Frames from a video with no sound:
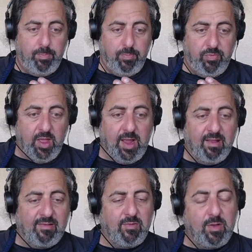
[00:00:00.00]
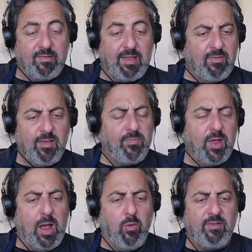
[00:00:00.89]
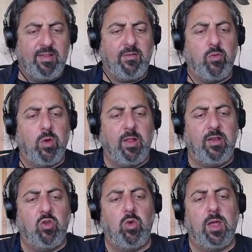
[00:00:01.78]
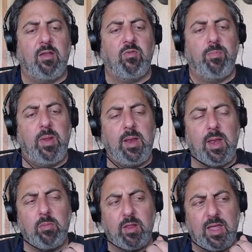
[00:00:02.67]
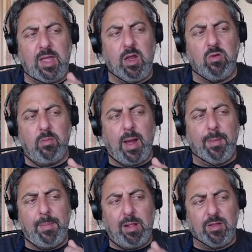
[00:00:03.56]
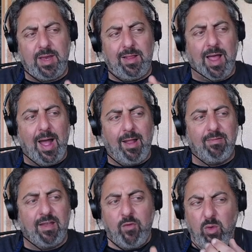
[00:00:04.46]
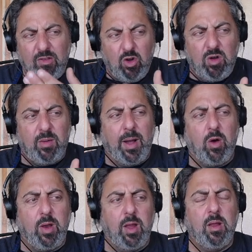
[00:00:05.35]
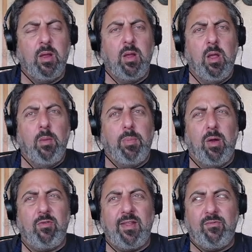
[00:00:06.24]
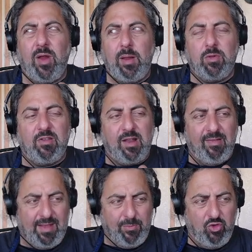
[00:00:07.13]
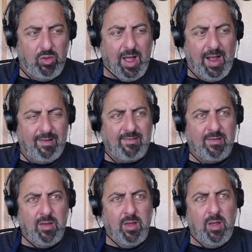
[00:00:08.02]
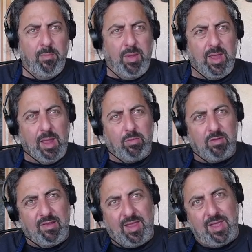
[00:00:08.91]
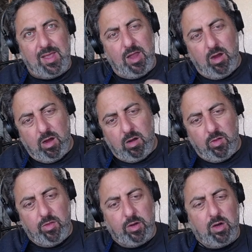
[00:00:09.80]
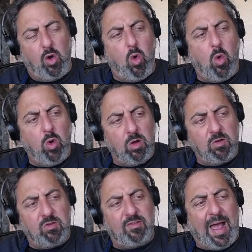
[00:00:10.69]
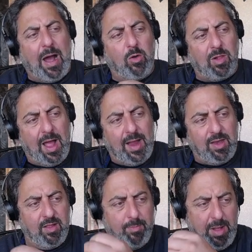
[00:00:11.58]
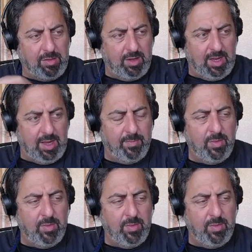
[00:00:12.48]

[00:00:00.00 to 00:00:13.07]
thing is because that's something I was never really doing, is being able to hear in my melody lines. I've always heard about it, but I was never able to conceptualize being able to hear the chords outlined in the melody,